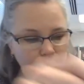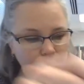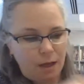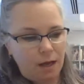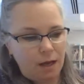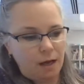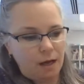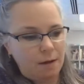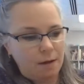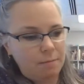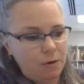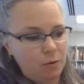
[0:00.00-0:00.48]

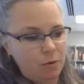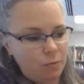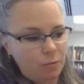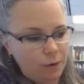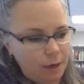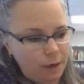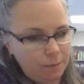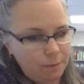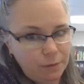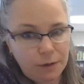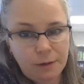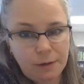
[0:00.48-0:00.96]
But
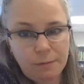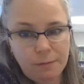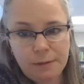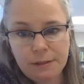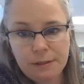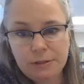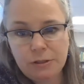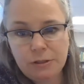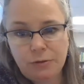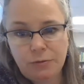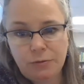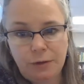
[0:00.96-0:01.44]
what I'm going to be
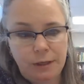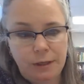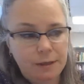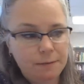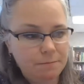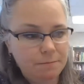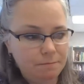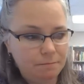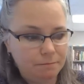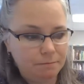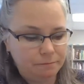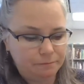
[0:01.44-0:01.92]

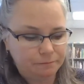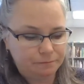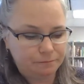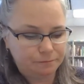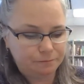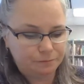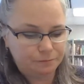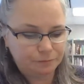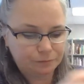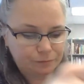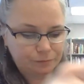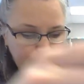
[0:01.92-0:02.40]
doing
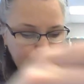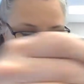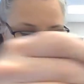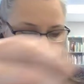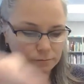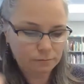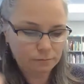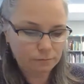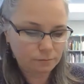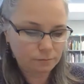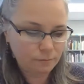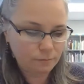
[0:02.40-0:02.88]

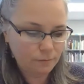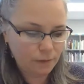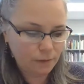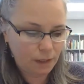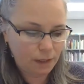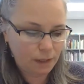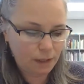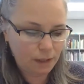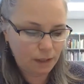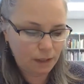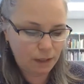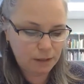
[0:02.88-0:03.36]

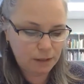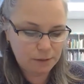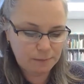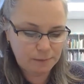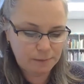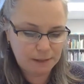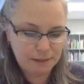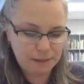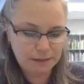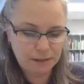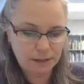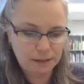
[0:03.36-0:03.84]
is
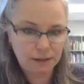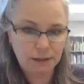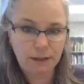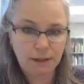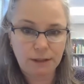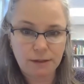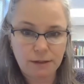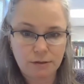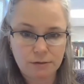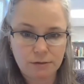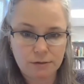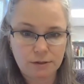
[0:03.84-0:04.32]

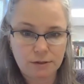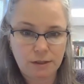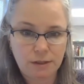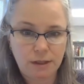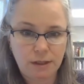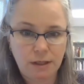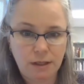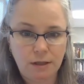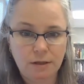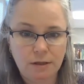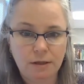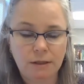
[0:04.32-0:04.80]
basically
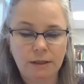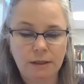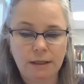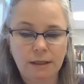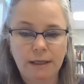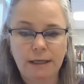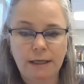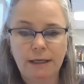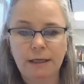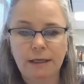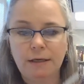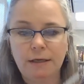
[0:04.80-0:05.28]
using the
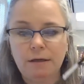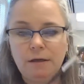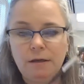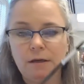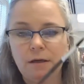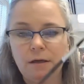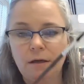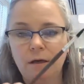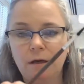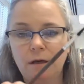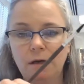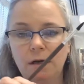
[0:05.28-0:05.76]
lid
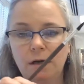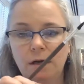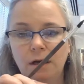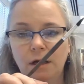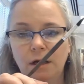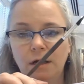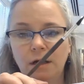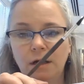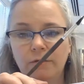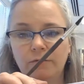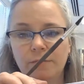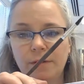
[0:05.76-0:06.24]

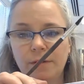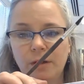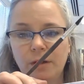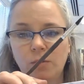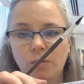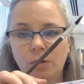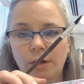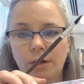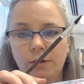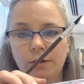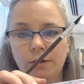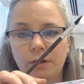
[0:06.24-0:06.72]
of my
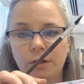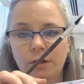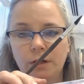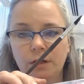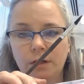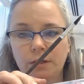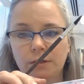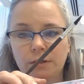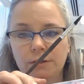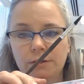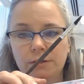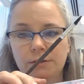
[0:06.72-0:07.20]

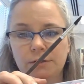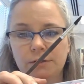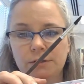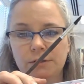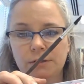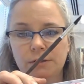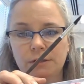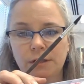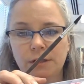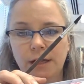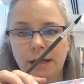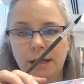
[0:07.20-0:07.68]

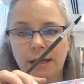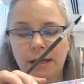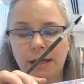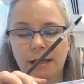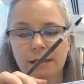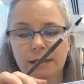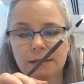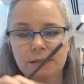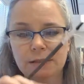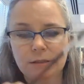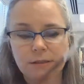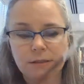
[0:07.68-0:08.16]
watercolors
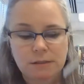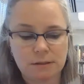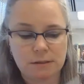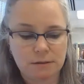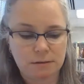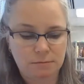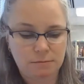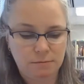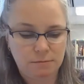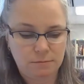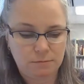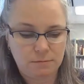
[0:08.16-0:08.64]
as
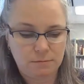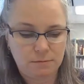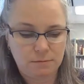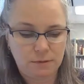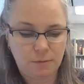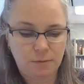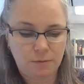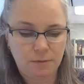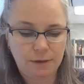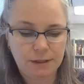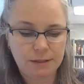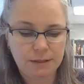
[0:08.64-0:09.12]

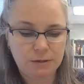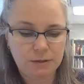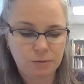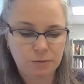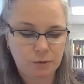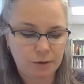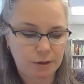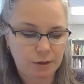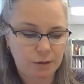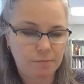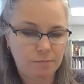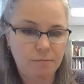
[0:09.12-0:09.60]
the place
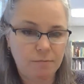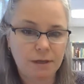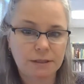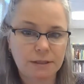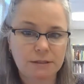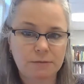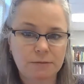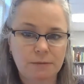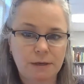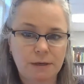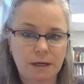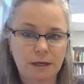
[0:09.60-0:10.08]
where I'm going to
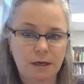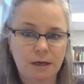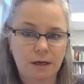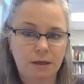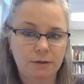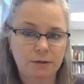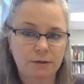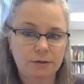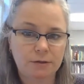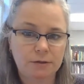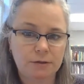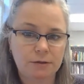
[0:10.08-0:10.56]
mix my
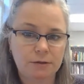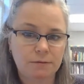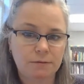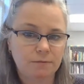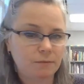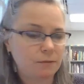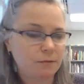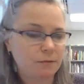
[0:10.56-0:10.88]
colors.